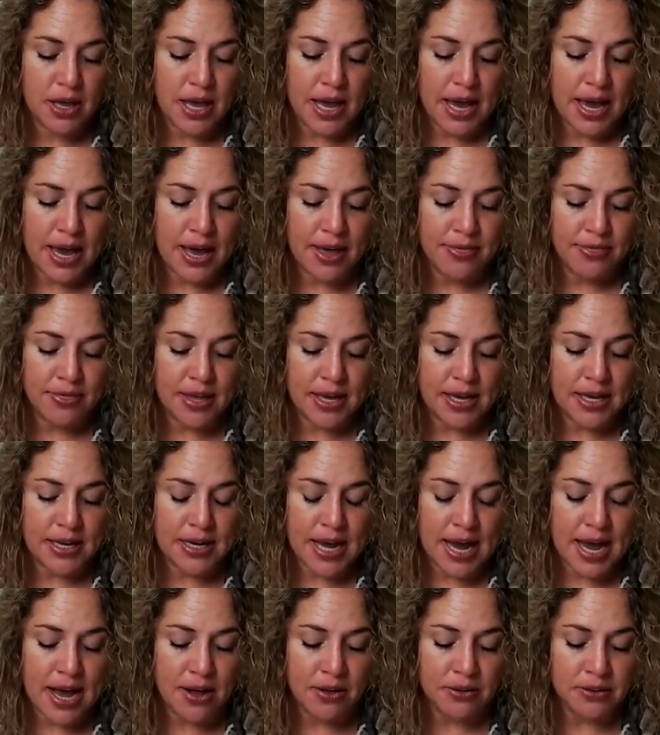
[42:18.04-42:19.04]
And then
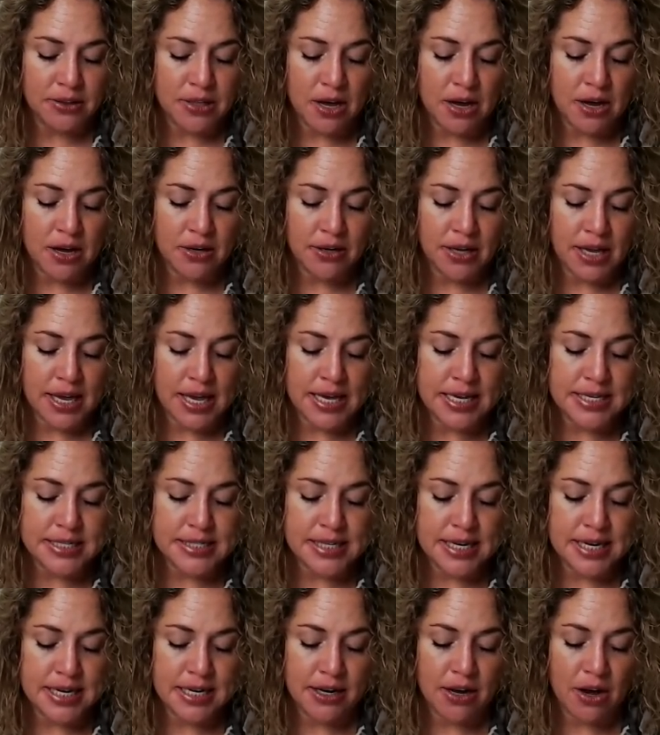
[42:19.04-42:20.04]
how long is
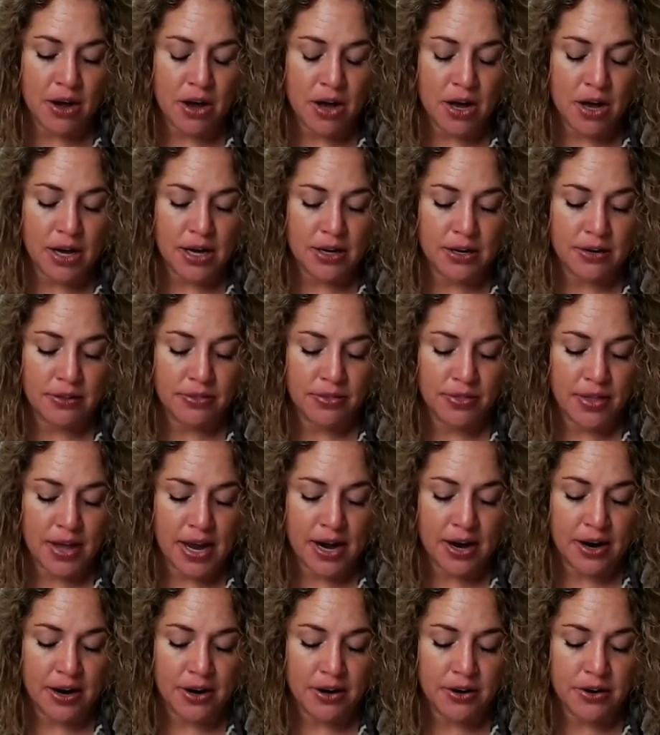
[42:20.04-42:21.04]
it gone
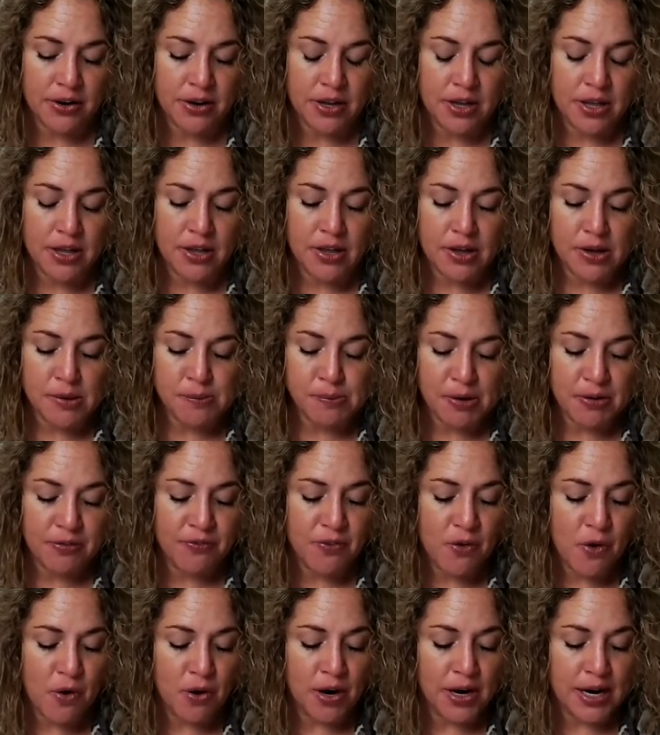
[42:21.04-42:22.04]
there
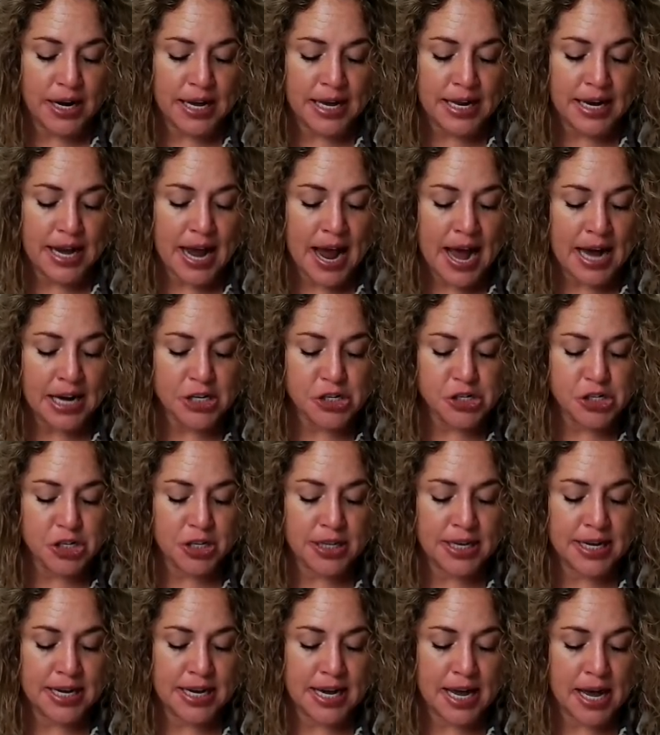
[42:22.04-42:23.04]
before it
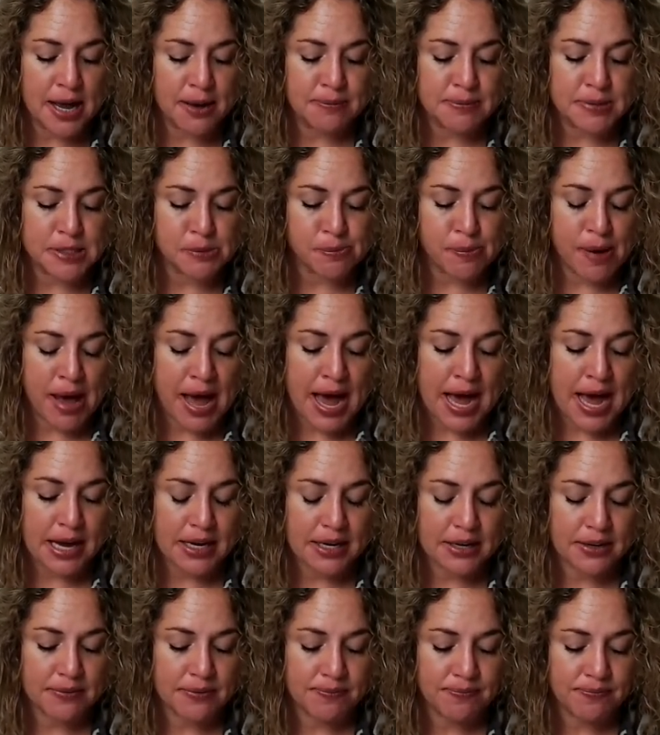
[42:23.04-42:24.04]
actually comes back?
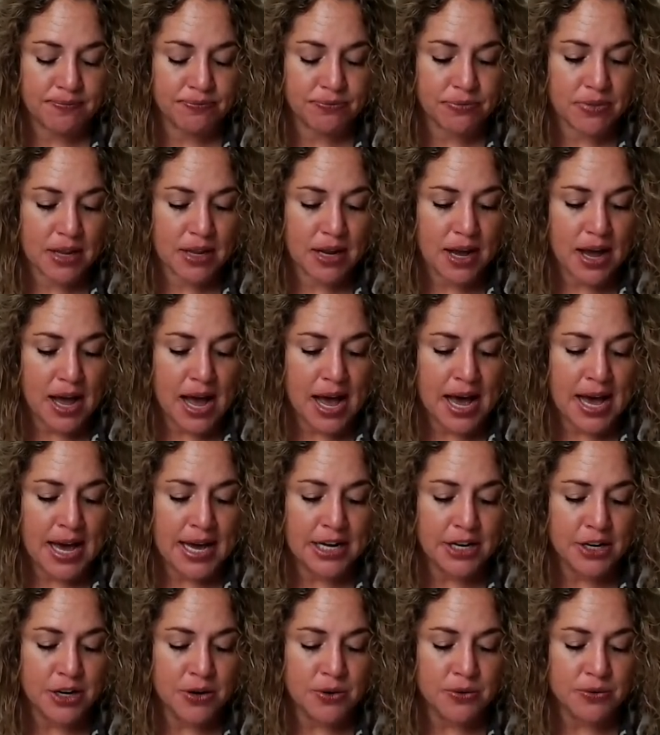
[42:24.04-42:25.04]
I
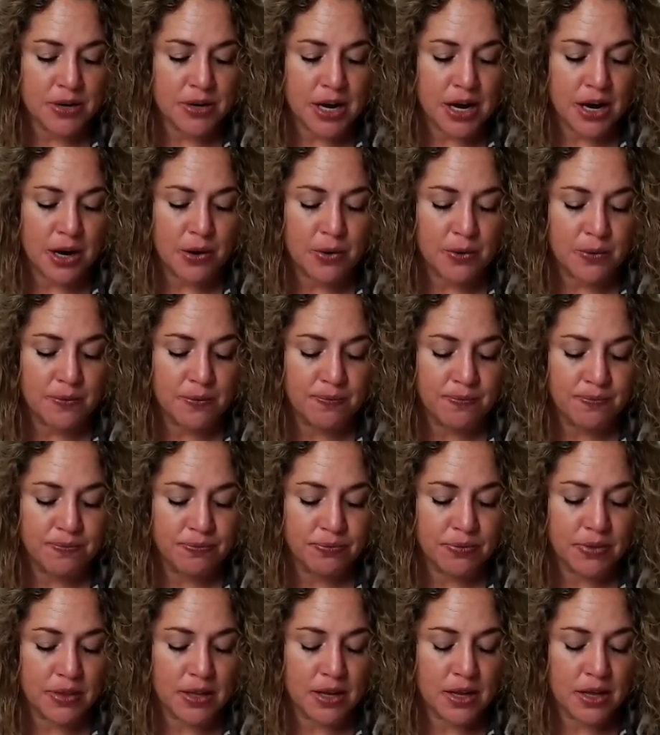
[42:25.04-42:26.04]
don't know.
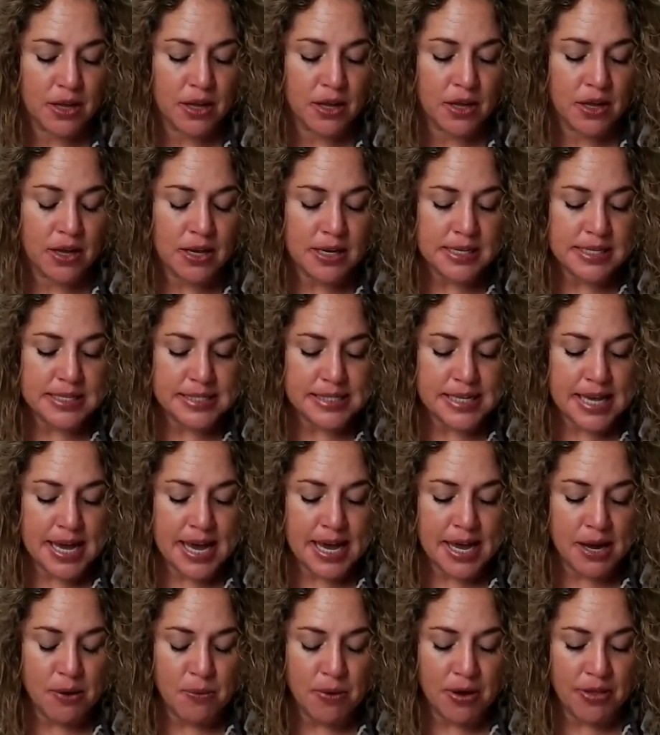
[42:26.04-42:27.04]

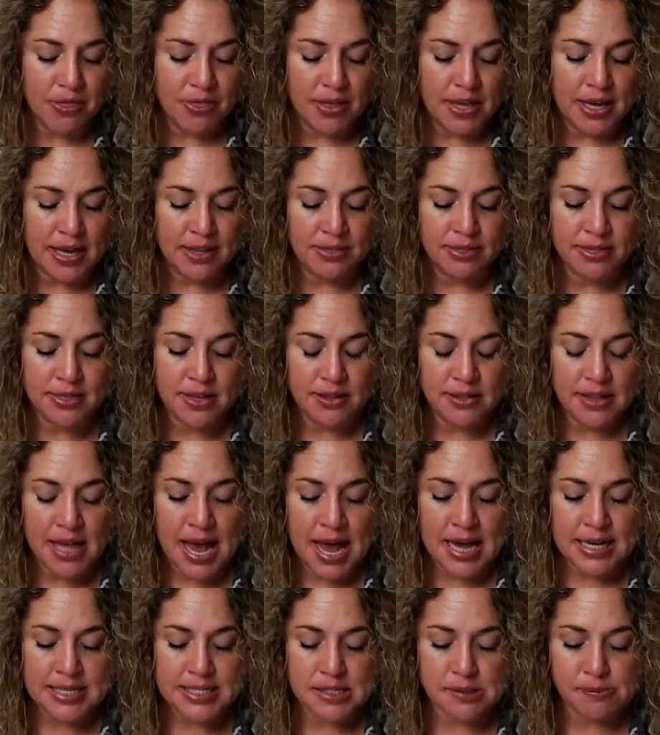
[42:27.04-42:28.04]
Say within the
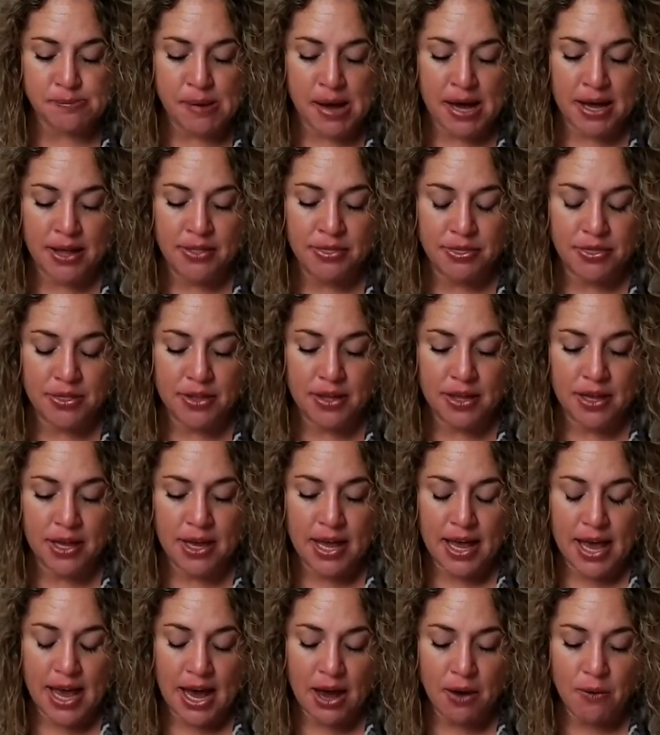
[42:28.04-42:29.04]
last month,
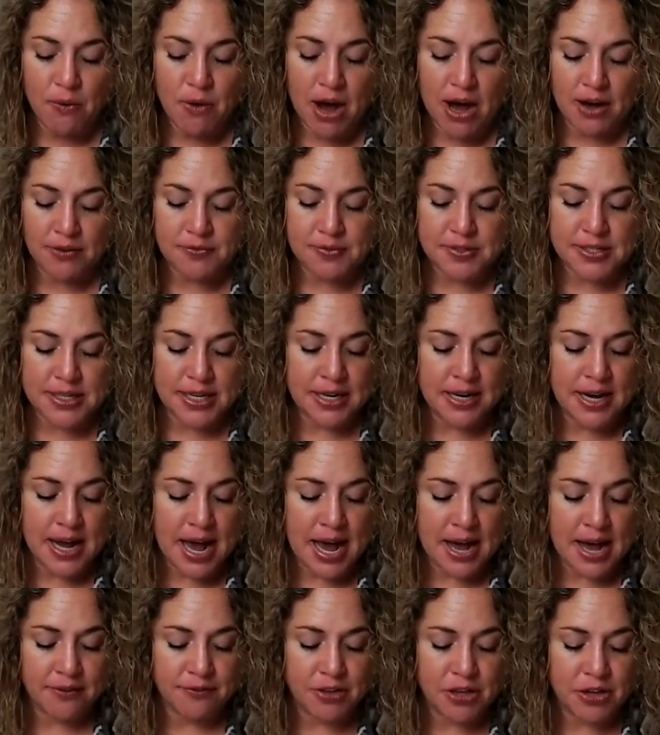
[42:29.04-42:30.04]
how often
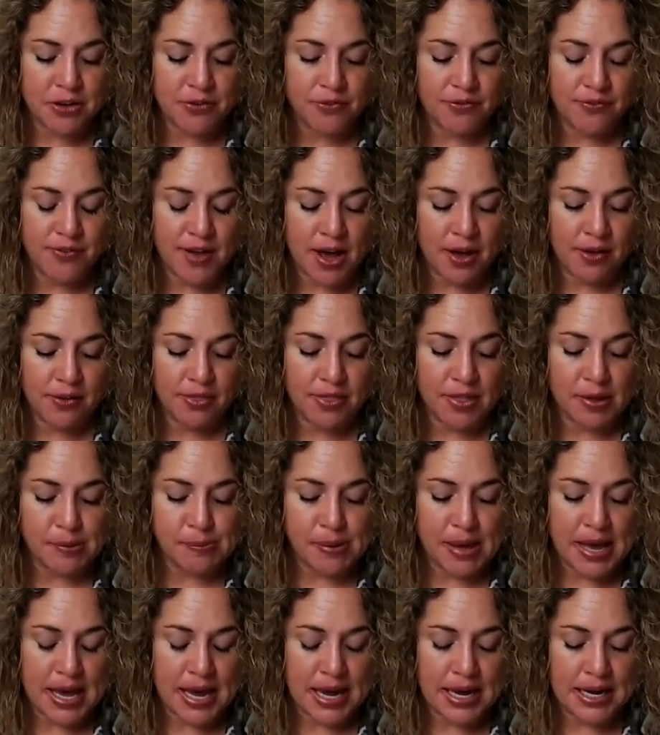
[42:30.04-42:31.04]
have you felt the
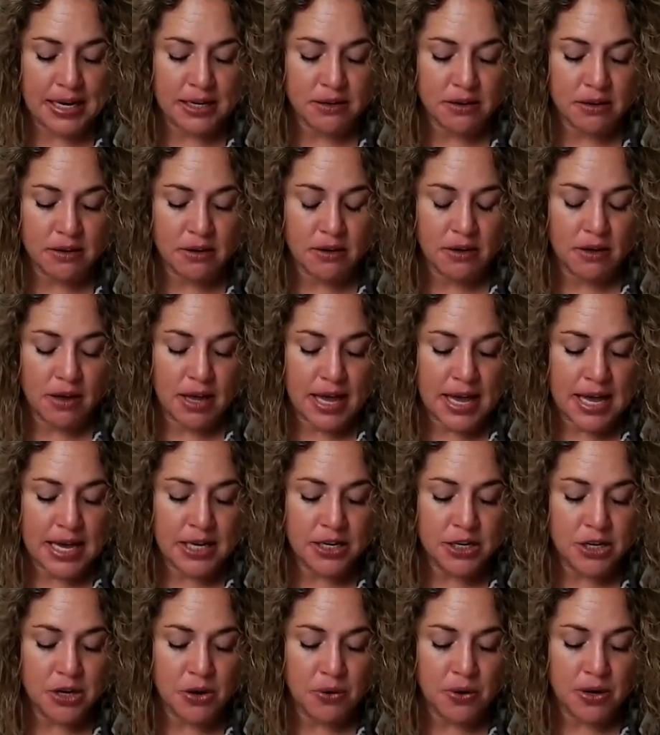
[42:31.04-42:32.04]
pain
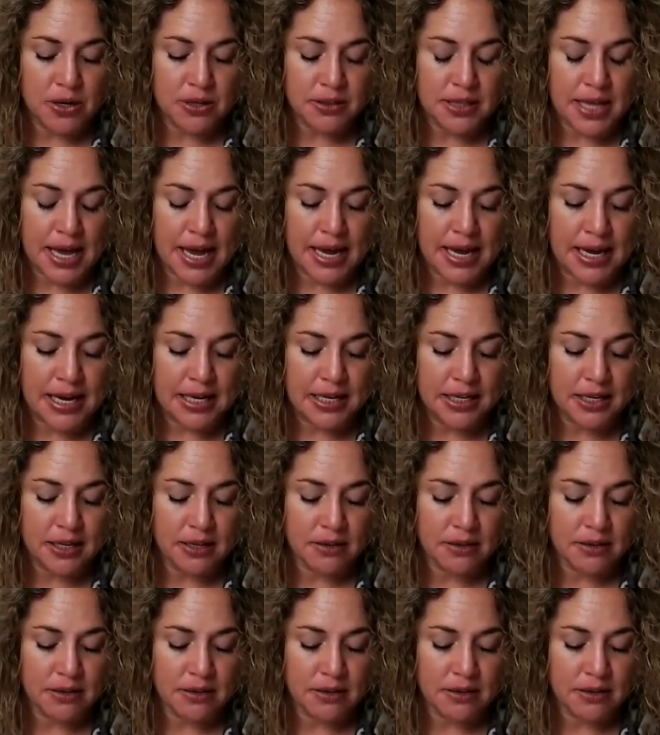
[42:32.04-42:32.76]
in your leg